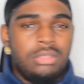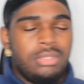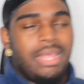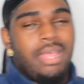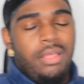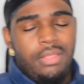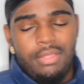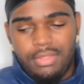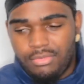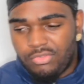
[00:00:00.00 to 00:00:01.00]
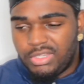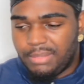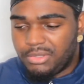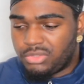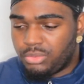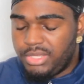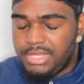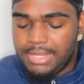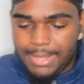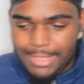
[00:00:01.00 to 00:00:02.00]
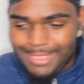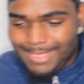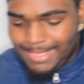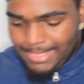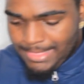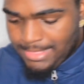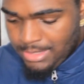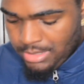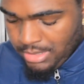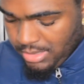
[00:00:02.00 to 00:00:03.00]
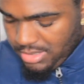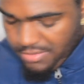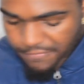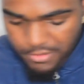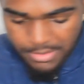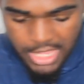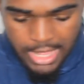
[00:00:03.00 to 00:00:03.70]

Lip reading: Now, for number 3, you feel me?